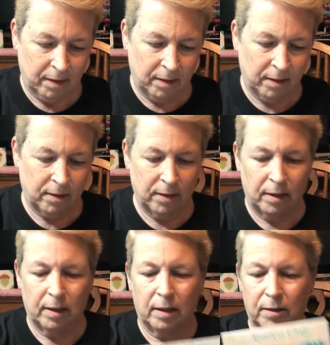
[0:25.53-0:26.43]
Let's take
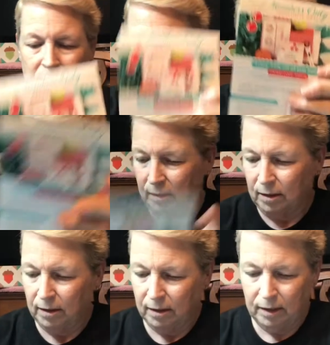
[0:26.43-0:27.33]
out the
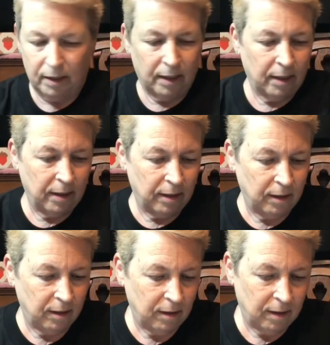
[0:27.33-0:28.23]
here.